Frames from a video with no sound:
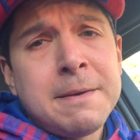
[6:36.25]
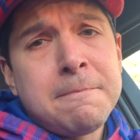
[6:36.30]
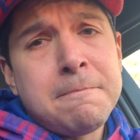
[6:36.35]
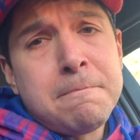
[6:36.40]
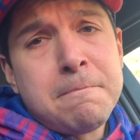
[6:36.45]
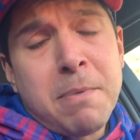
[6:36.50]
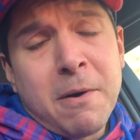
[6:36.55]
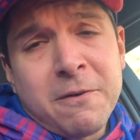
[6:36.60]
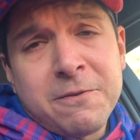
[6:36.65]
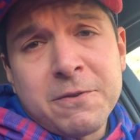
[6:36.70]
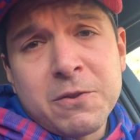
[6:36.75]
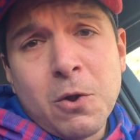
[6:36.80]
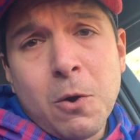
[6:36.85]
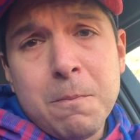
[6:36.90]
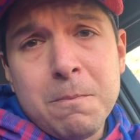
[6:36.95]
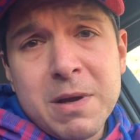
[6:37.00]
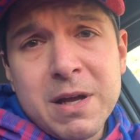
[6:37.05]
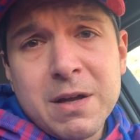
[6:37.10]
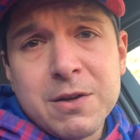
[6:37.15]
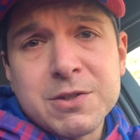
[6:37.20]
Buffalo
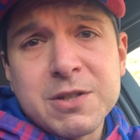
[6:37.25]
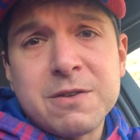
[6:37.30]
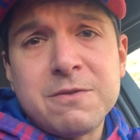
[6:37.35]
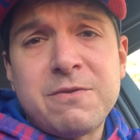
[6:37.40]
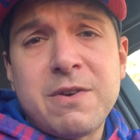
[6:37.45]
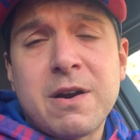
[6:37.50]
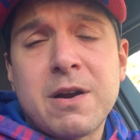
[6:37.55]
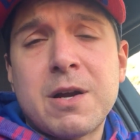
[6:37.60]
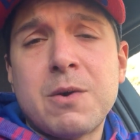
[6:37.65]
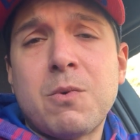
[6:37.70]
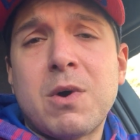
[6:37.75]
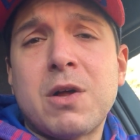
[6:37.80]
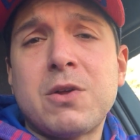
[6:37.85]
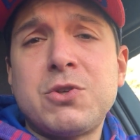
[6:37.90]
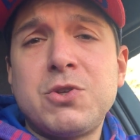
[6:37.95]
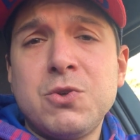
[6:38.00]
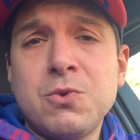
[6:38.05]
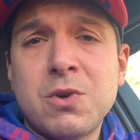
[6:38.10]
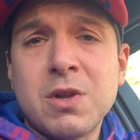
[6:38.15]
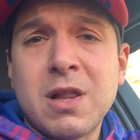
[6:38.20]
Bills could very well
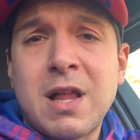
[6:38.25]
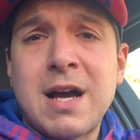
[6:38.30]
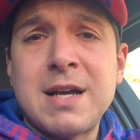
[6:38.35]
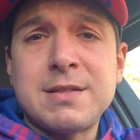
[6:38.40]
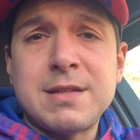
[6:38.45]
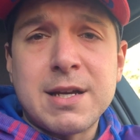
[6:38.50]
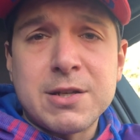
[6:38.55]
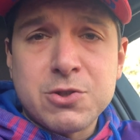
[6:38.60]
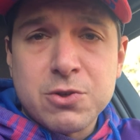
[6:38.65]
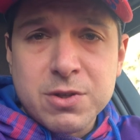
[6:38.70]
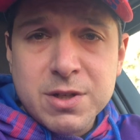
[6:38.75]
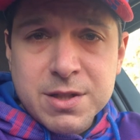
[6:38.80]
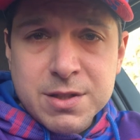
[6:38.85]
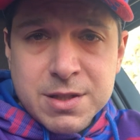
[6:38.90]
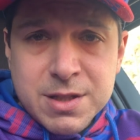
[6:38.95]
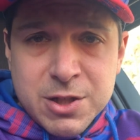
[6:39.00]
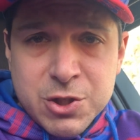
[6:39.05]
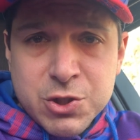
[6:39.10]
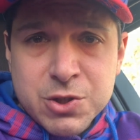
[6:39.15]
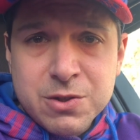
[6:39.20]
utilize that
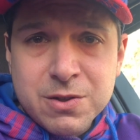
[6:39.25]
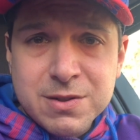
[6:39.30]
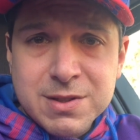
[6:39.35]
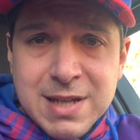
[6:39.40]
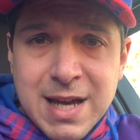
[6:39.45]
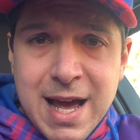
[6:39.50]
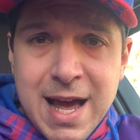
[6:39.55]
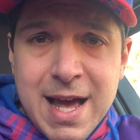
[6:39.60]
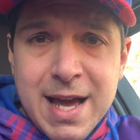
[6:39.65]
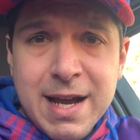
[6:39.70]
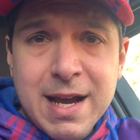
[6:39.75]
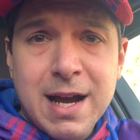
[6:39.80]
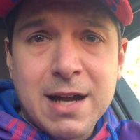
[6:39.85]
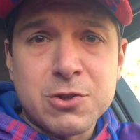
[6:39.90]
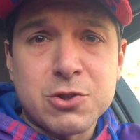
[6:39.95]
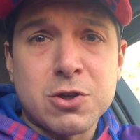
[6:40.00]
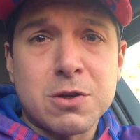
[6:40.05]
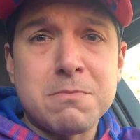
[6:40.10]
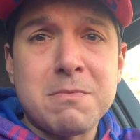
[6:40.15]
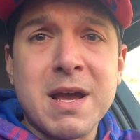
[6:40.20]
transitional tag on
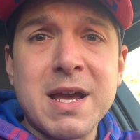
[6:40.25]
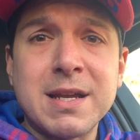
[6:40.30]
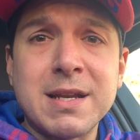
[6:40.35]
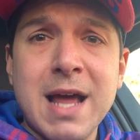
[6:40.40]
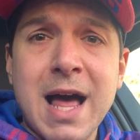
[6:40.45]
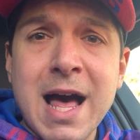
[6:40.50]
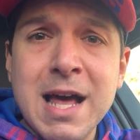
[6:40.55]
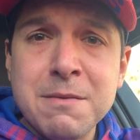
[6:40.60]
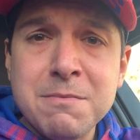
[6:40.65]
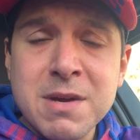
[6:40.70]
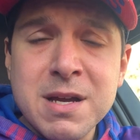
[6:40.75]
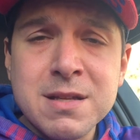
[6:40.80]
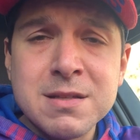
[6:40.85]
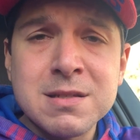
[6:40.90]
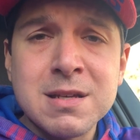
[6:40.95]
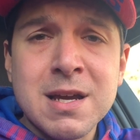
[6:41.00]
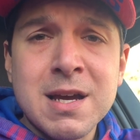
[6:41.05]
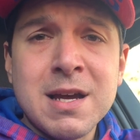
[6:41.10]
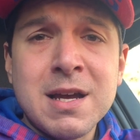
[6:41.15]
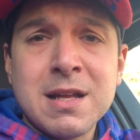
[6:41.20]
Tremaine
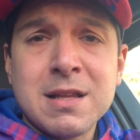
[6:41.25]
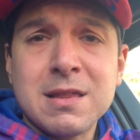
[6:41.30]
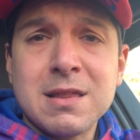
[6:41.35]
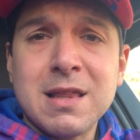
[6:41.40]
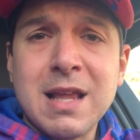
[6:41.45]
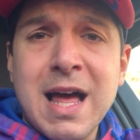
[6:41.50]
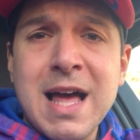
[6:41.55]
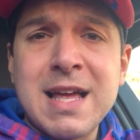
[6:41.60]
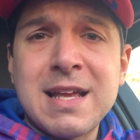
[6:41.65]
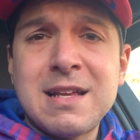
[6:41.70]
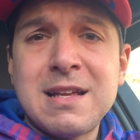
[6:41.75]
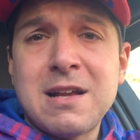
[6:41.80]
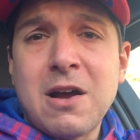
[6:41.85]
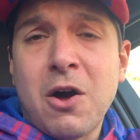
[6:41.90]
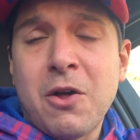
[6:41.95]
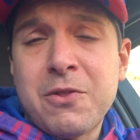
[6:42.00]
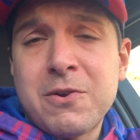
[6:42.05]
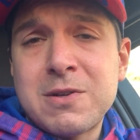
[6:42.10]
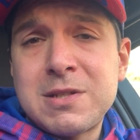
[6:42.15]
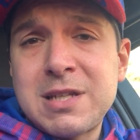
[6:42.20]
Edmonds, let
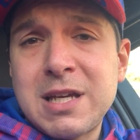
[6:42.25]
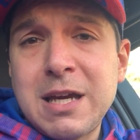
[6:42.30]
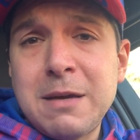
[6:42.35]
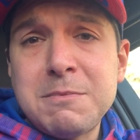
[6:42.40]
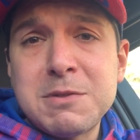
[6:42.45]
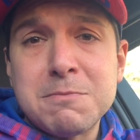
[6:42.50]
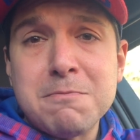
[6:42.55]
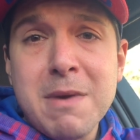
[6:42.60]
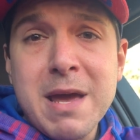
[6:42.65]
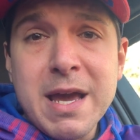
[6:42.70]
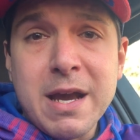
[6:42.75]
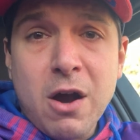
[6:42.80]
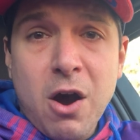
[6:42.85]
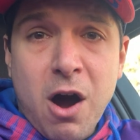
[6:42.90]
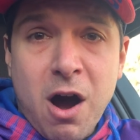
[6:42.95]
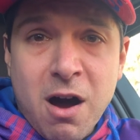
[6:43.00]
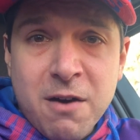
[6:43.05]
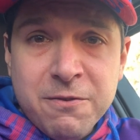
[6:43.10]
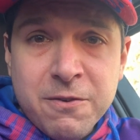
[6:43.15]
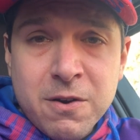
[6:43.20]
other teams make
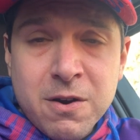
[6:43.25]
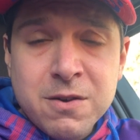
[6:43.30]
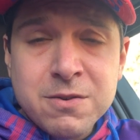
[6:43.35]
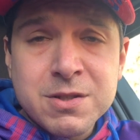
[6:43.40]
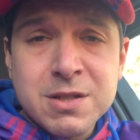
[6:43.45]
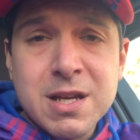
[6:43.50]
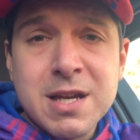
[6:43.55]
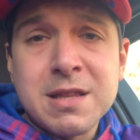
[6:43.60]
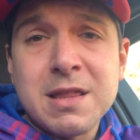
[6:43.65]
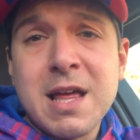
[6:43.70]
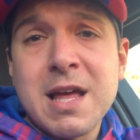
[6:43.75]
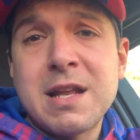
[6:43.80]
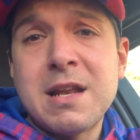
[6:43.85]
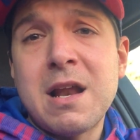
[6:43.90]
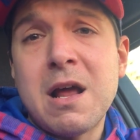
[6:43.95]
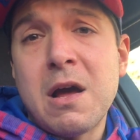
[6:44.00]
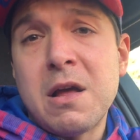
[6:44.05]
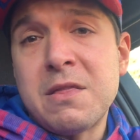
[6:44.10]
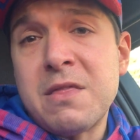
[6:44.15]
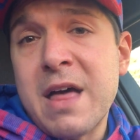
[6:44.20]
offers, and
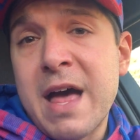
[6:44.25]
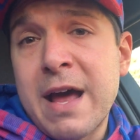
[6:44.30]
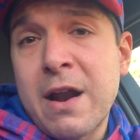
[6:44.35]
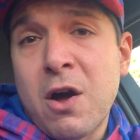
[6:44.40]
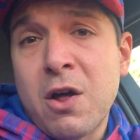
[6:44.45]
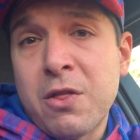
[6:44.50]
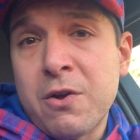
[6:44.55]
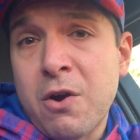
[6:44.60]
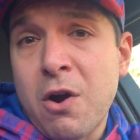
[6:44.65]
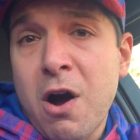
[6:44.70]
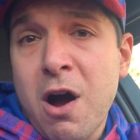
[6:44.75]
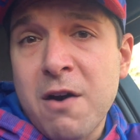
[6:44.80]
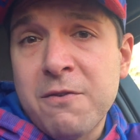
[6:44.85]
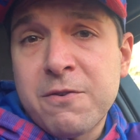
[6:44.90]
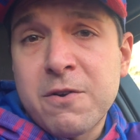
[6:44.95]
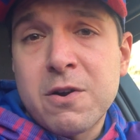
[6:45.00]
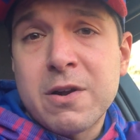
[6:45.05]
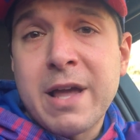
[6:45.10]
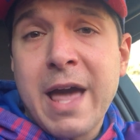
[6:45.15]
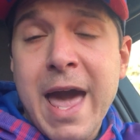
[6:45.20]
then that other
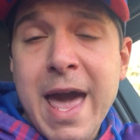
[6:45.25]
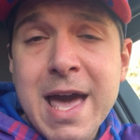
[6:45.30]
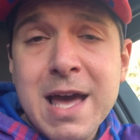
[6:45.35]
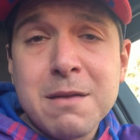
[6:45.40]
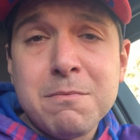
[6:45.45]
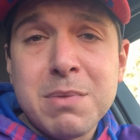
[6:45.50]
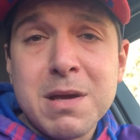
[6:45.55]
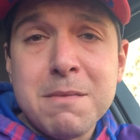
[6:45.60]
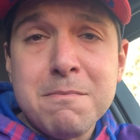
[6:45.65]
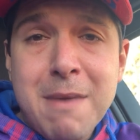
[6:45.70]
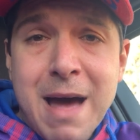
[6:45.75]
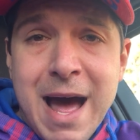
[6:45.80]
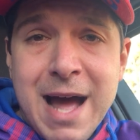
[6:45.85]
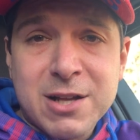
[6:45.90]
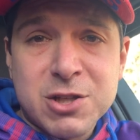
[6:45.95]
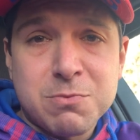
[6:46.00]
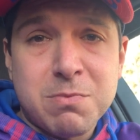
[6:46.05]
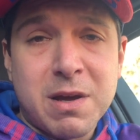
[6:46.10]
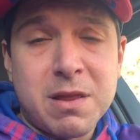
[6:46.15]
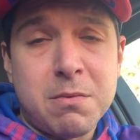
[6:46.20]
offer can be
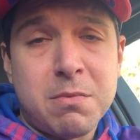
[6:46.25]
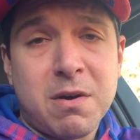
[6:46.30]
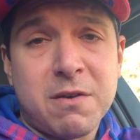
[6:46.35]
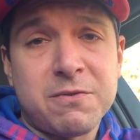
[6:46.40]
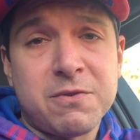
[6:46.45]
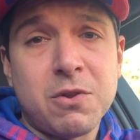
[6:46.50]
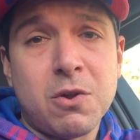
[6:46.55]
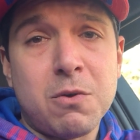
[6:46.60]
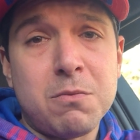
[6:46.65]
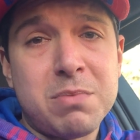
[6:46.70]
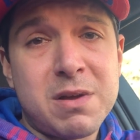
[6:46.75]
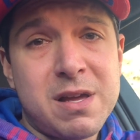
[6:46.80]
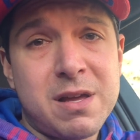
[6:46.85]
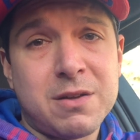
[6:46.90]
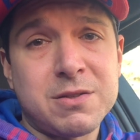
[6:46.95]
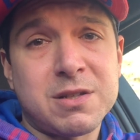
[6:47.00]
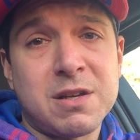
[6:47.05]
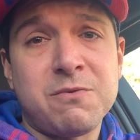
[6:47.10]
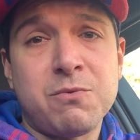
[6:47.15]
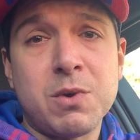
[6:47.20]
matched by the Buffalo
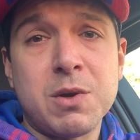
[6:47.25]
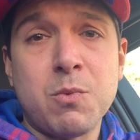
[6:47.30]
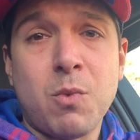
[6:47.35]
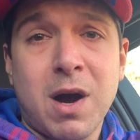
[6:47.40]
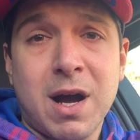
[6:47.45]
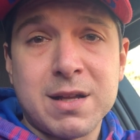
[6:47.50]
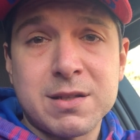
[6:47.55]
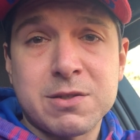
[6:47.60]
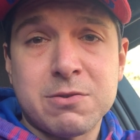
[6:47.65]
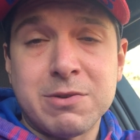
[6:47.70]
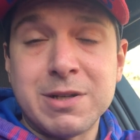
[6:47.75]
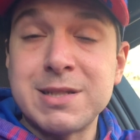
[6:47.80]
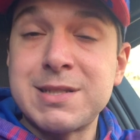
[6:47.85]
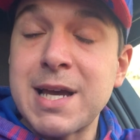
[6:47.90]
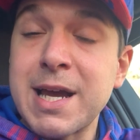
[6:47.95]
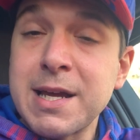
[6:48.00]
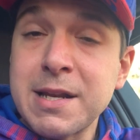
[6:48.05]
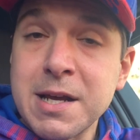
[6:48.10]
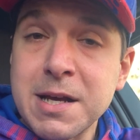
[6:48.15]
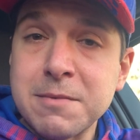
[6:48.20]
Bills if we want to
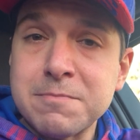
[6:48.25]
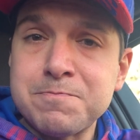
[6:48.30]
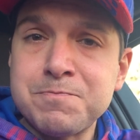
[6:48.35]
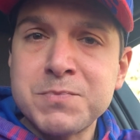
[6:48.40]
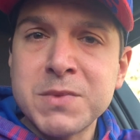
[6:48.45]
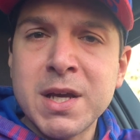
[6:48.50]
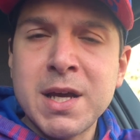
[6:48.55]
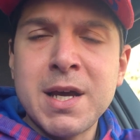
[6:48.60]
retain him.